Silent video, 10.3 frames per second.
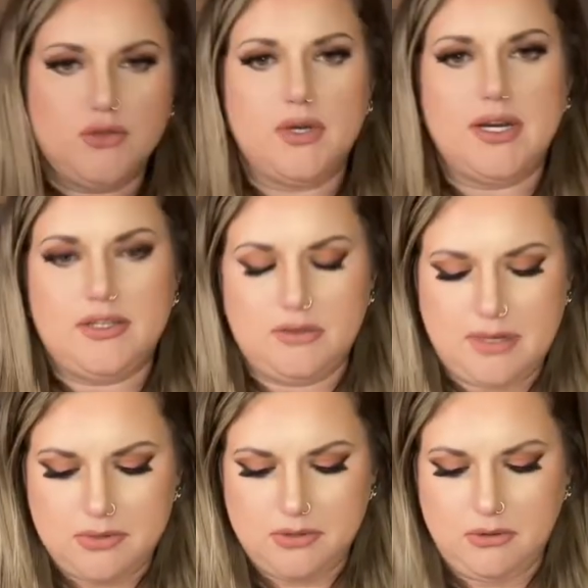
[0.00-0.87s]
for it. I do
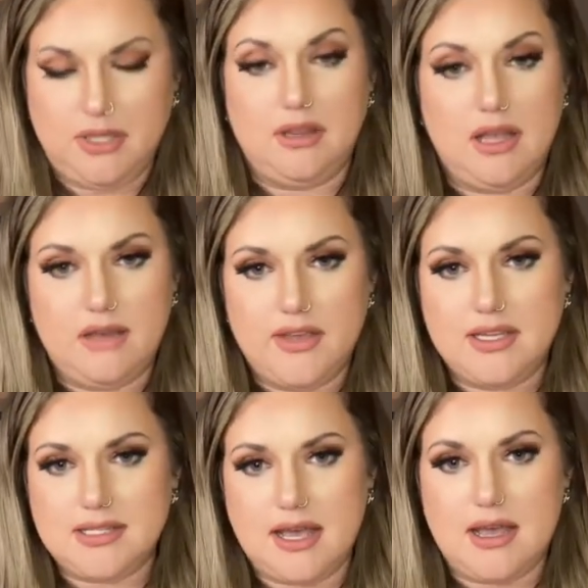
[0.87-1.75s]
absolutely love
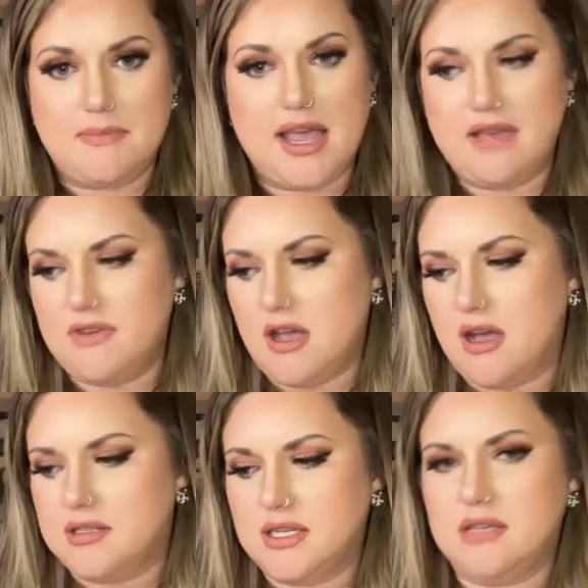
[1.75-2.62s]
it. I have
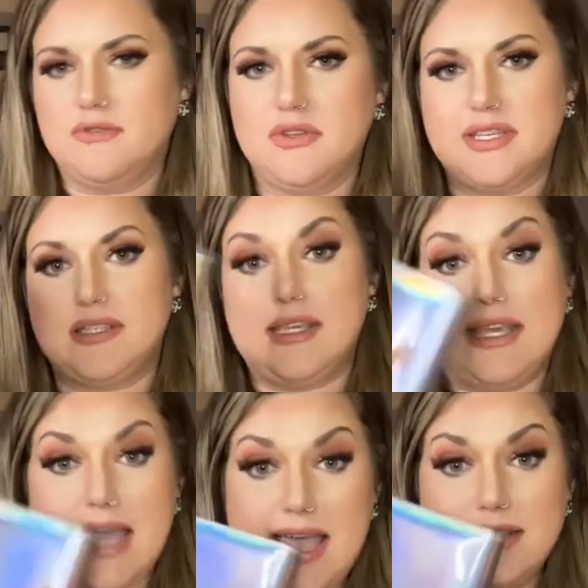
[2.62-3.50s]
not done it for this
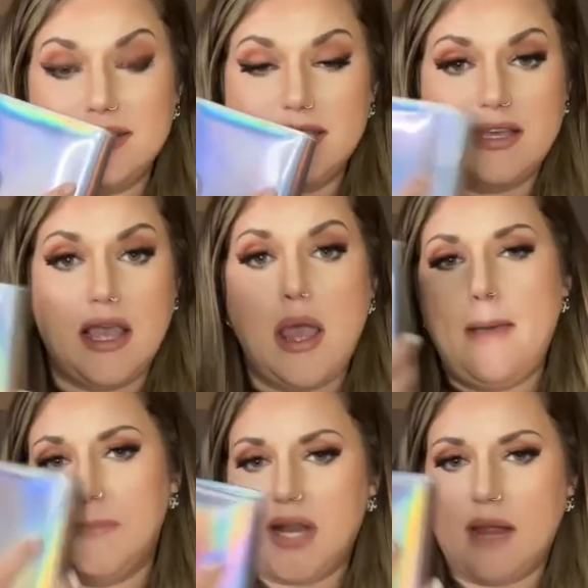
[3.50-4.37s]
yet,
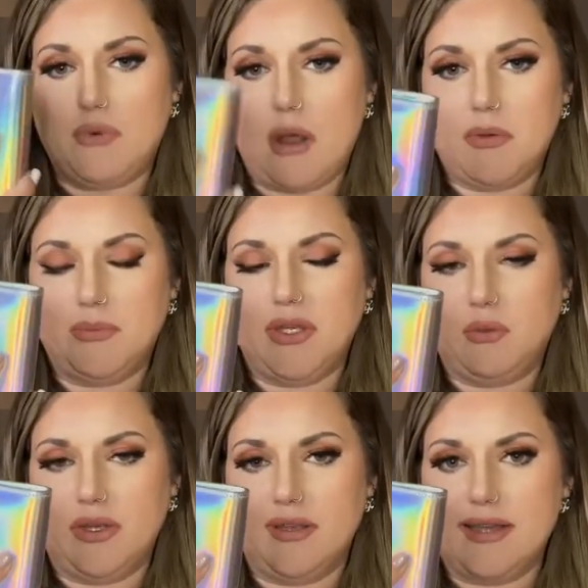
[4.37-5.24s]
but I probably
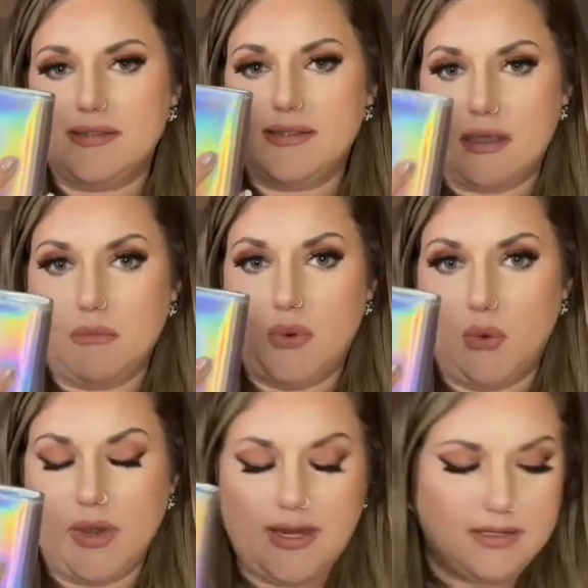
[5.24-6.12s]
will at some
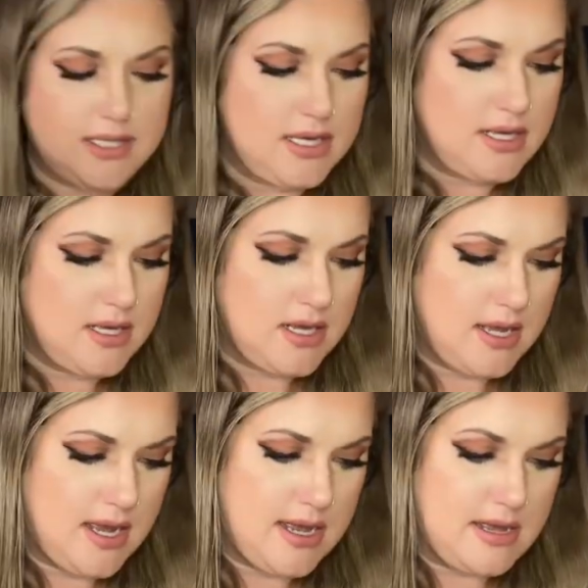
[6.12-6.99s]
point.
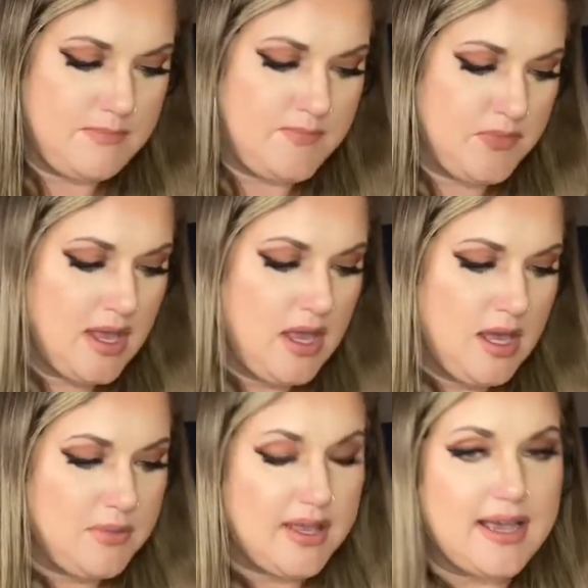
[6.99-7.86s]

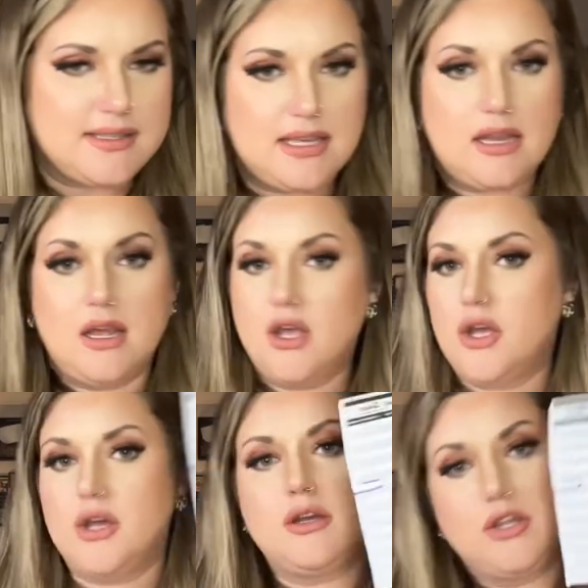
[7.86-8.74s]
But like I said,
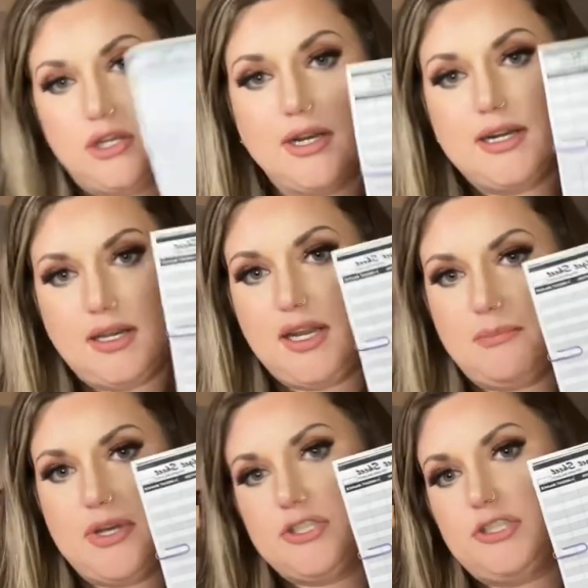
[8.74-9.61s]
you're going to need a
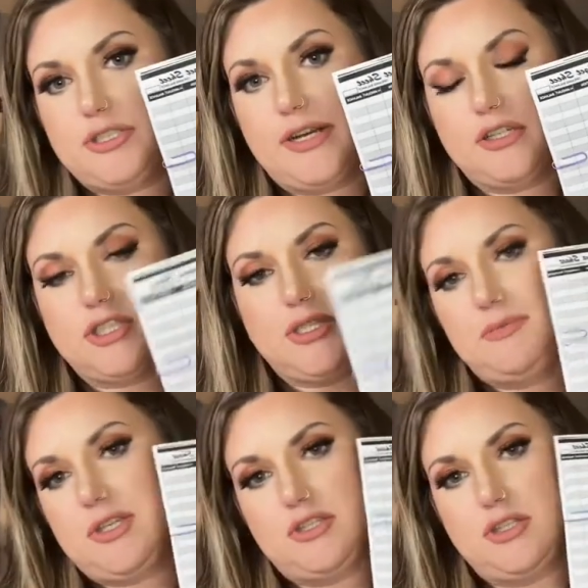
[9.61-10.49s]
budget tracker sheet
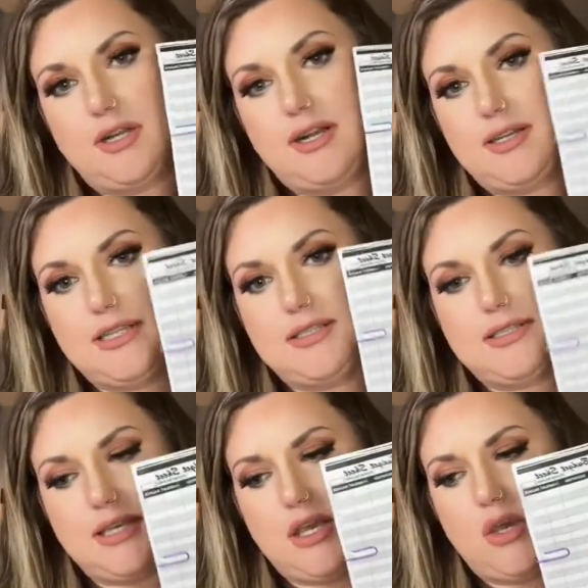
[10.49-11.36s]
because you're going to need to
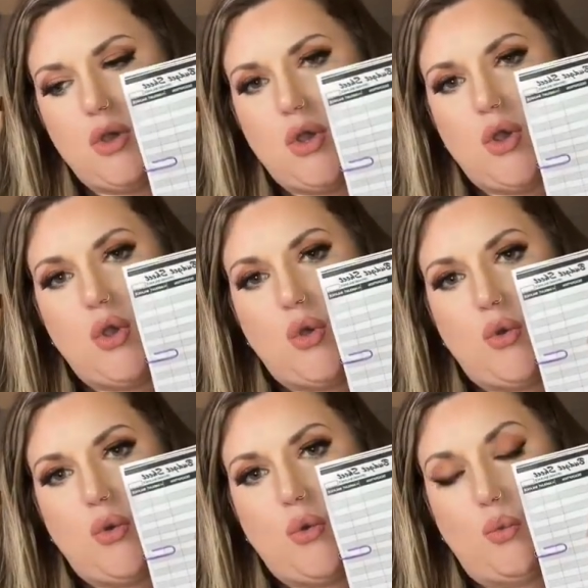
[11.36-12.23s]
see
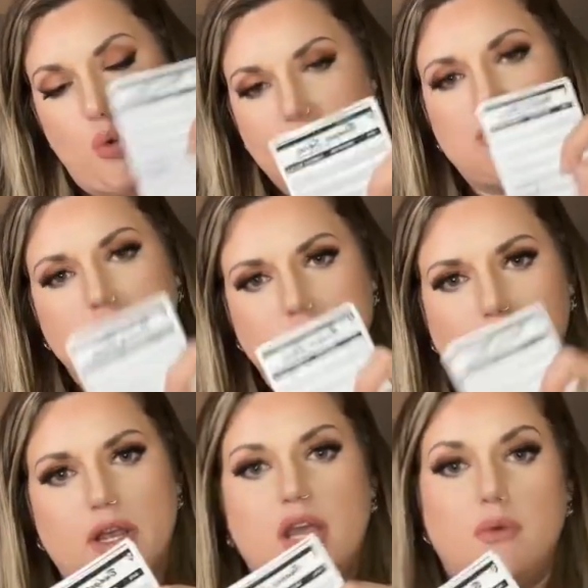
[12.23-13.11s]
what you're
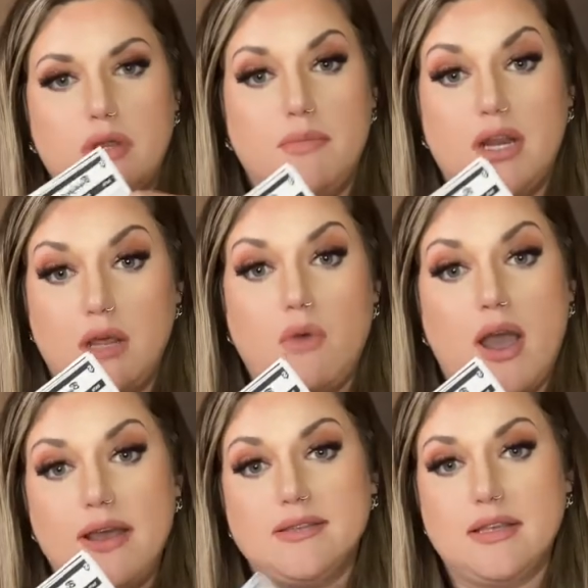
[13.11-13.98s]
working with
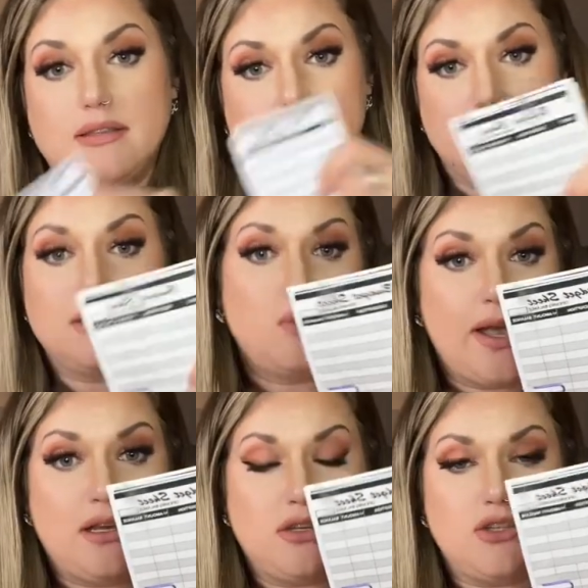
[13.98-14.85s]
money-wise, and this is the
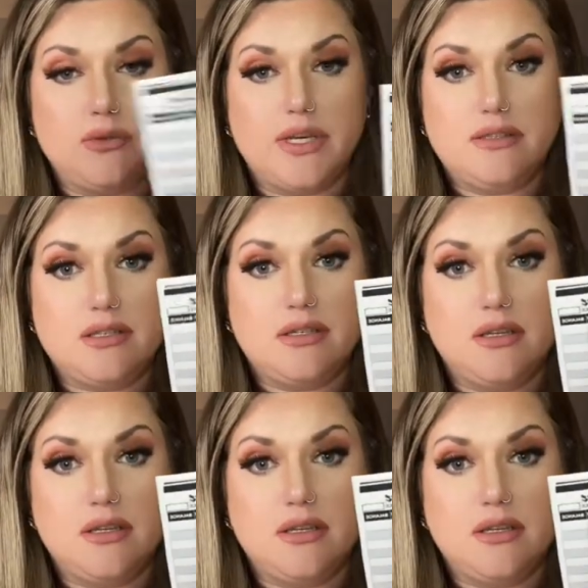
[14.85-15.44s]
way to do it.